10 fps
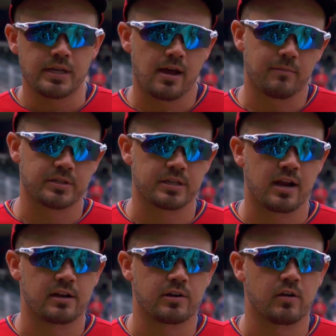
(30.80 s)
Yeah, I'm
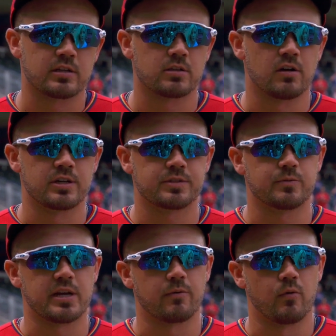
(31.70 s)
excited. You know, as long
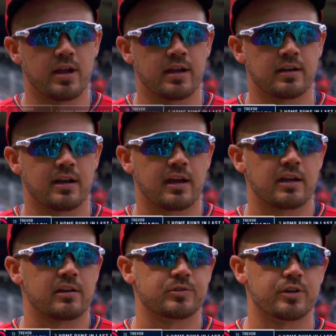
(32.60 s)
as we can win and I
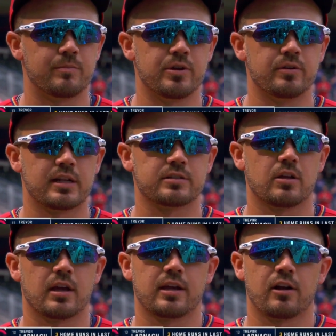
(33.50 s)
can contribute,
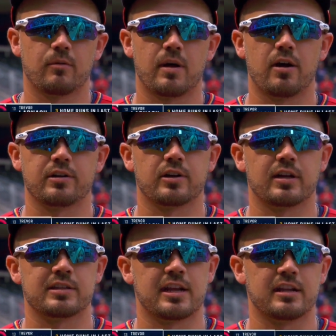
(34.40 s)
that's all I care about. And
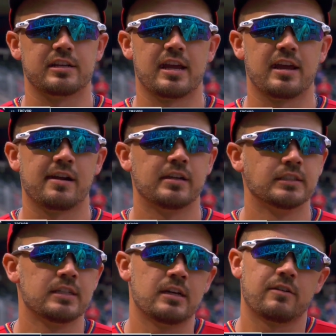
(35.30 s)
at the end of the day,
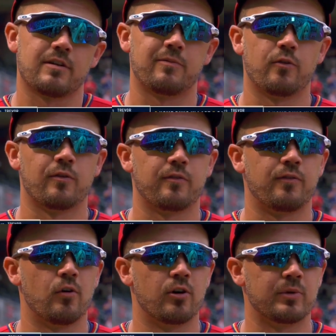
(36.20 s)
if I'm
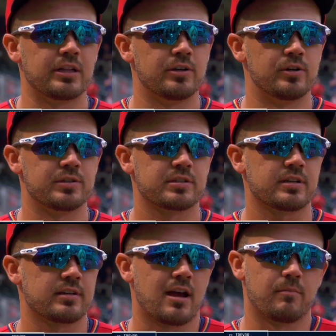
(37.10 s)
4-for-4 and we
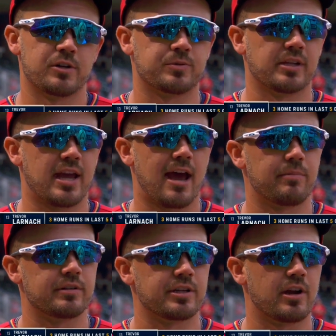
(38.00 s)
lose, not much really
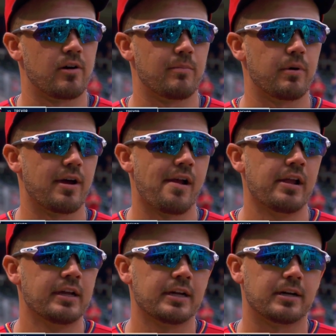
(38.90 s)
happened, you know. But
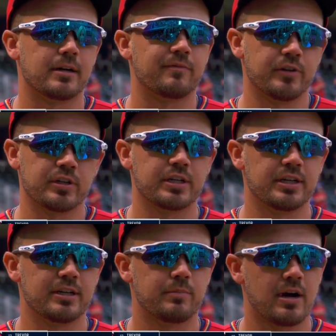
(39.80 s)
feeling
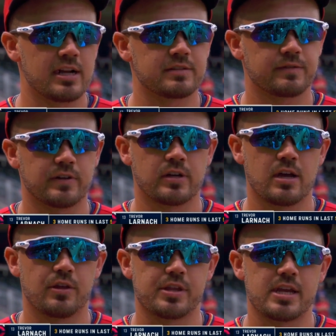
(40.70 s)
good, body's feeling
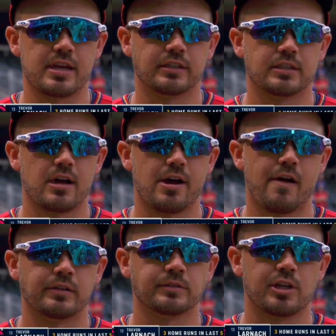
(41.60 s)
healthy, and,
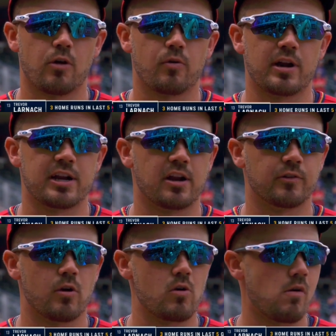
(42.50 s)
you know, we're ready to get
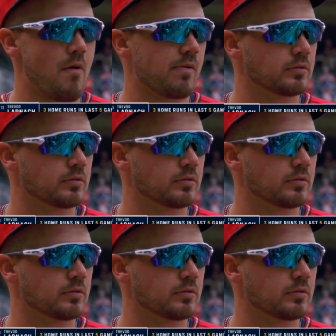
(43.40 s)
on the road.